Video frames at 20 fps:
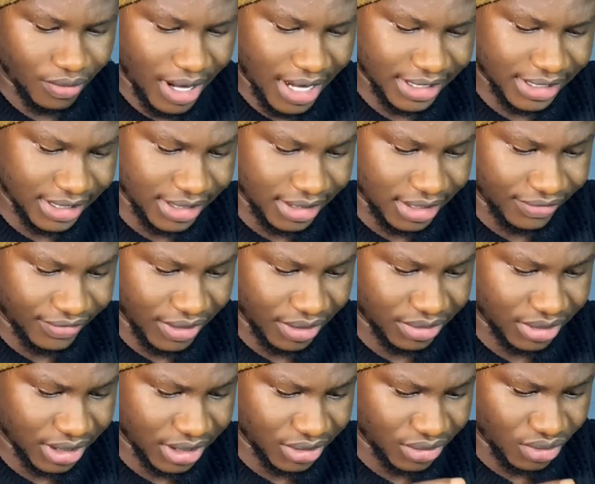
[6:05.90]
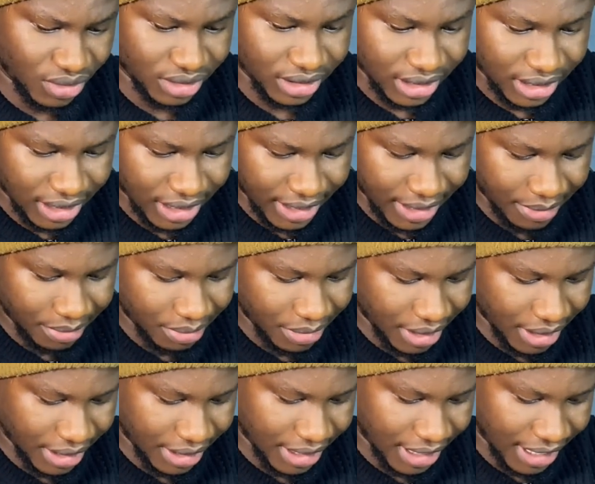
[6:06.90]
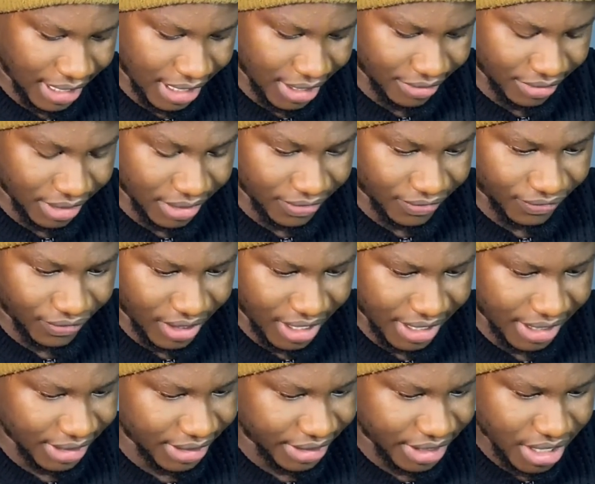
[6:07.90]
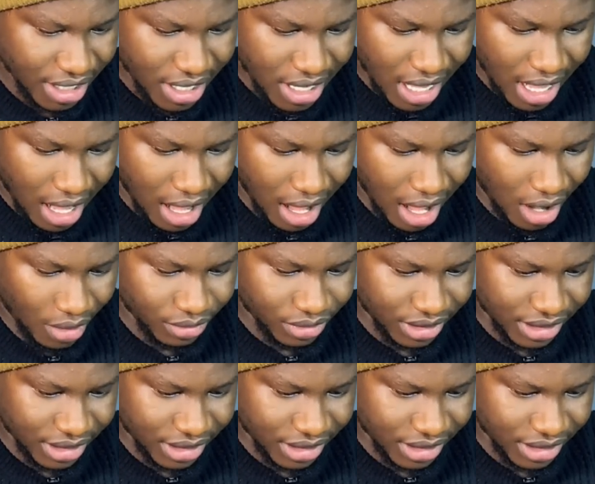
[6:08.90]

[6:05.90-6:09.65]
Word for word: right now I've actually done the claim, and I can't really find how